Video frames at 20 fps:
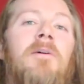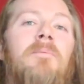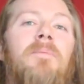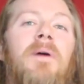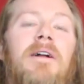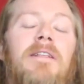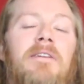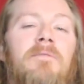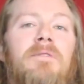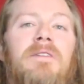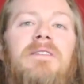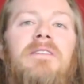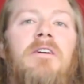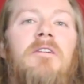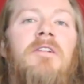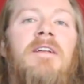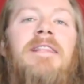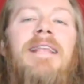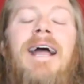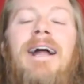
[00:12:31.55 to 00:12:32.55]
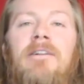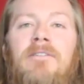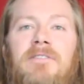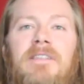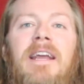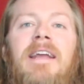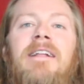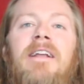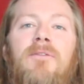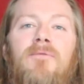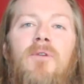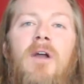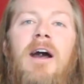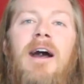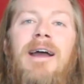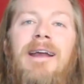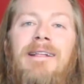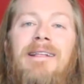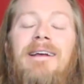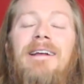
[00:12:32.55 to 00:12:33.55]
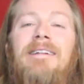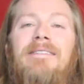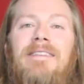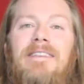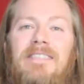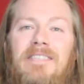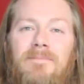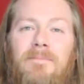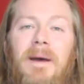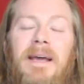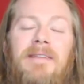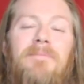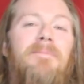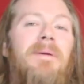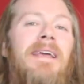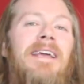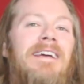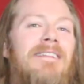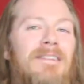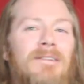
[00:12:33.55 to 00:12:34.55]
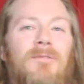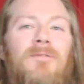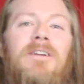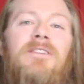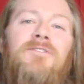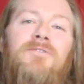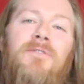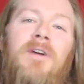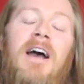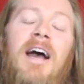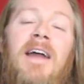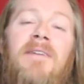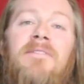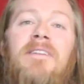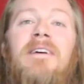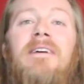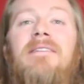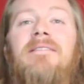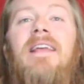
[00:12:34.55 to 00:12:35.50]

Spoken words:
but it was still an entertaining ride, despite being a little contrived,